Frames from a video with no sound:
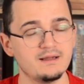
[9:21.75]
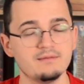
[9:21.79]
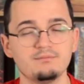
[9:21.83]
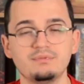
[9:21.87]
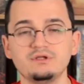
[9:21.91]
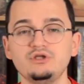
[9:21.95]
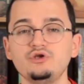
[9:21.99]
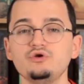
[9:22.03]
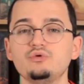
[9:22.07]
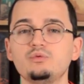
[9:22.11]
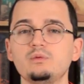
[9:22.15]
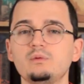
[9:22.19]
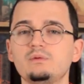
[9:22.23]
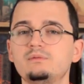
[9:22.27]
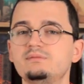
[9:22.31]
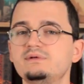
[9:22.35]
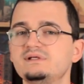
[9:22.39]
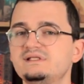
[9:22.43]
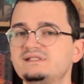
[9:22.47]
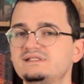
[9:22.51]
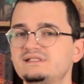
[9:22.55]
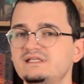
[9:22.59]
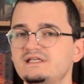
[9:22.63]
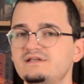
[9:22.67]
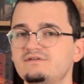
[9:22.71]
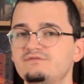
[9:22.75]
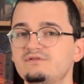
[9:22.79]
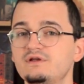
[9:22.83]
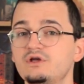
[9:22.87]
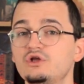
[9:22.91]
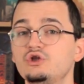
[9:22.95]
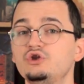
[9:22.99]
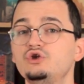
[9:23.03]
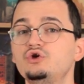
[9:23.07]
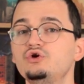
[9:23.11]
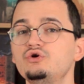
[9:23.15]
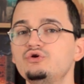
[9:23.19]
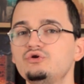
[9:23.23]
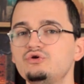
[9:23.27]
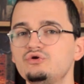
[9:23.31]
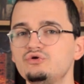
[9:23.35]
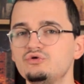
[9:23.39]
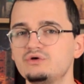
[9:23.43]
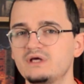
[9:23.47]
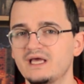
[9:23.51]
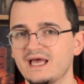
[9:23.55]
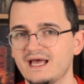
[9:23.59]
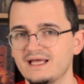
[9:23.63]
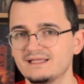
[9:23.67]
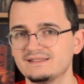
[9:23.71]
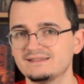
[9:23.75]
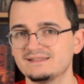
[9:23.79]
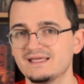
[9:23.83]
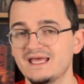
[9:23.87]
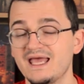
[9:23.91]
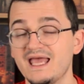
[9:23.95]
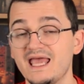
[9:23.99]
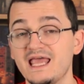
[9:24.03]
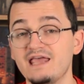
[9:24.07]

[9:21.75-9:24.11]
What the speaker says: but you will receive 2 ducats